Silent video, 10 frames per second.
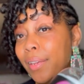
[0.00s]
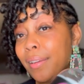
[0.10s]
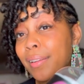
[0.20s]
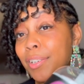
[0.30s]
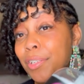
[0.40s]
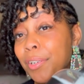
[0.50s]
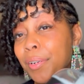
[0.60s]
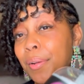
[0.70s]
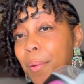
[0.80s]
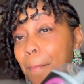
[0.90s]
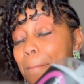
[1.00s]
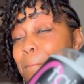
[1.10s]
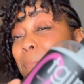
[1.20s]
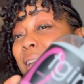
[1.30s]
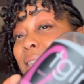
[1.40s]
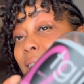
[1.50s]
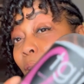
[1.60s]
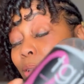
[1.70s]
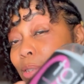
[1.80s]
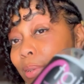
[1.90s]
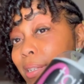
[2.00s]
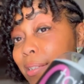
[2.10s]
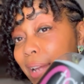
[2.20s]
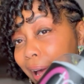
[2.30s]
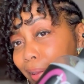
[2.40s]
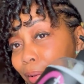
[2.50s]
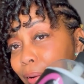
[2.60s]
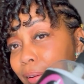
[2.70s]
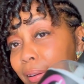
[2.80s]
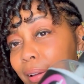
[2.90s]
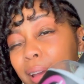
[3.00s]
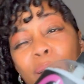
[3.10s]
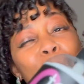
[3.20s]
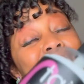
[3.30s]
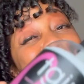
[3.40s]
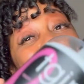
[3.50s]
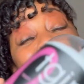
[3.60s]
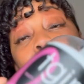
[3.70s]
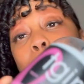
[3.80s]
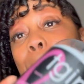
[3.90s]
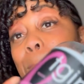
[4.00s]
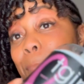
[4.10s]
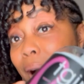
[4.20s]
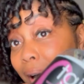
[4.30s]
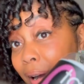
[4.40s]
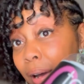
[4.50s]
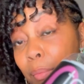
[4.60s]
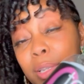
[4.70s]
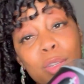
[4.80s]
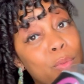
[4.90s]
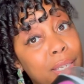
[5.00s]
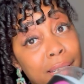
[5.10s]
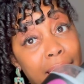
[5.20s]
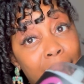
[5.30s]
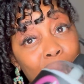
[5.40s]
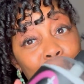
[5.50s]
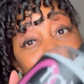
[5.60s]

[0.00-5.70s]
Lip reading: conditioner, but it's also a styler. When I say I got a bomb twist out